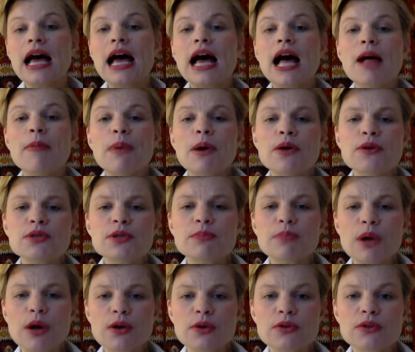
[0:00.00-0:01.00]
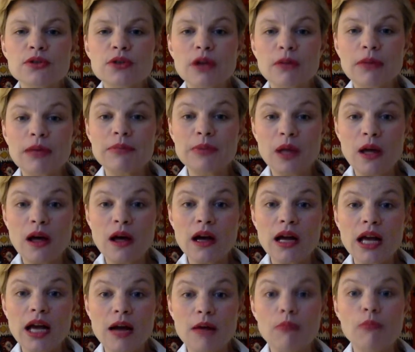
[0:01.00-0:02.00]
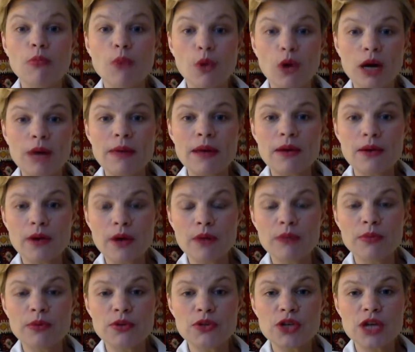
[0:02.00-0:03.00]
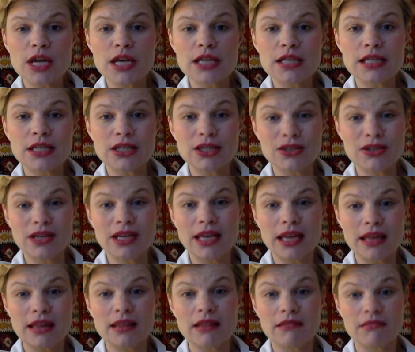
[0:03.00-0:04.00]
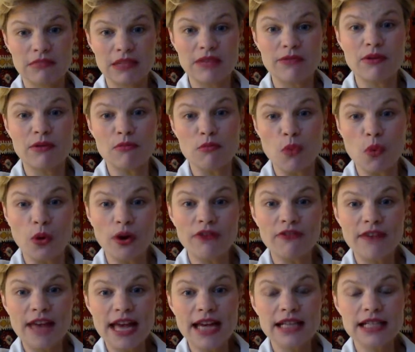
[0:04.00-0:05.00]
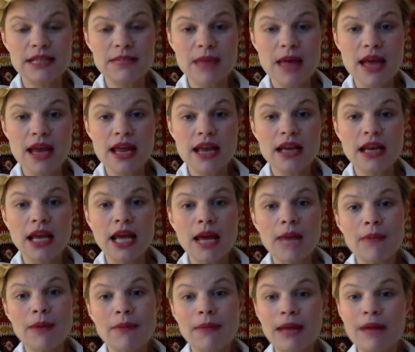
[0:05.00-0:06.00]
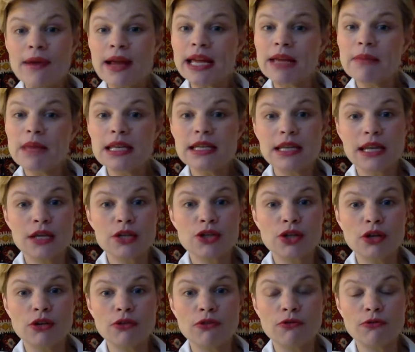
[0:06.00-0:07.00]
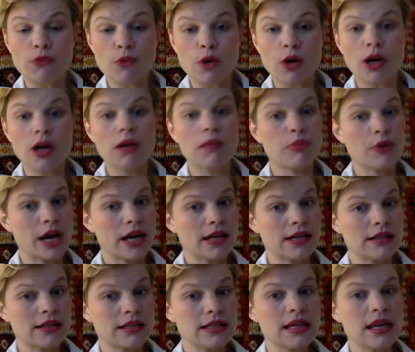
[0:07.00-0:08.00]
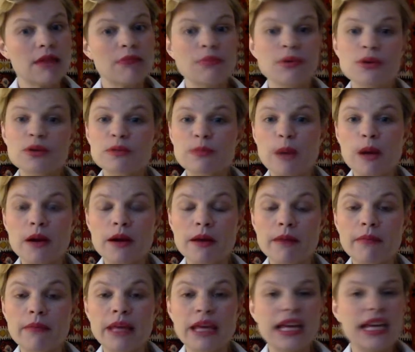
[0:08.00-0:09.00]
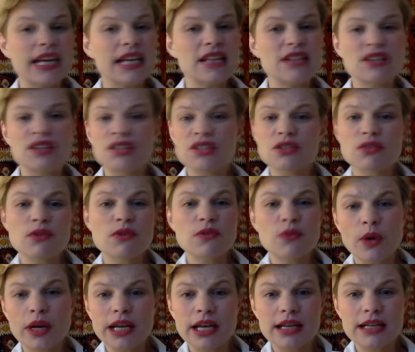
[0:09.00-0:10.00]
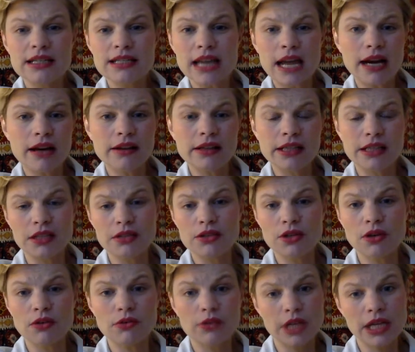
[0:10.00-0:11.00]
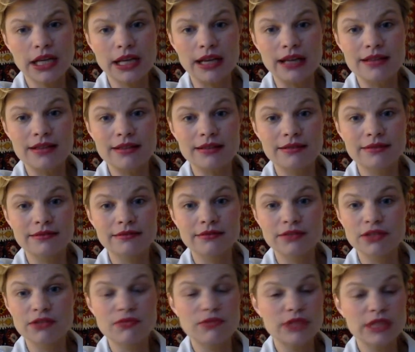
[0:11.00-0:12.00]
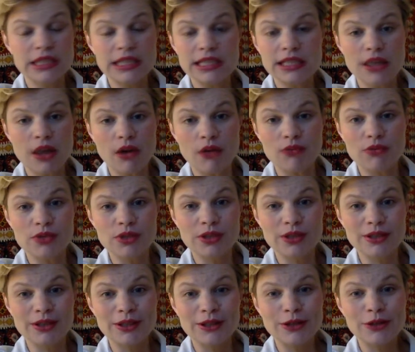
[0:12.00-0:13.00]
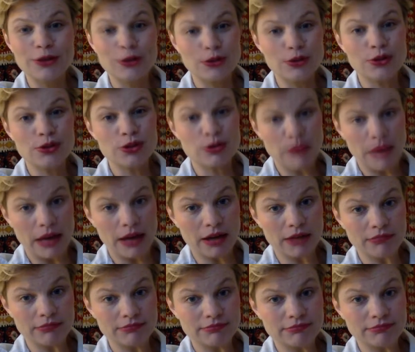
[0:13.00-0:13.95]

I'll post a post on my blog more about kombucha so you can get even more facts about it, but my recommendation for pregnancy and postpartum is just to avoid it entirely. You don't need it. You really don't. You can do better.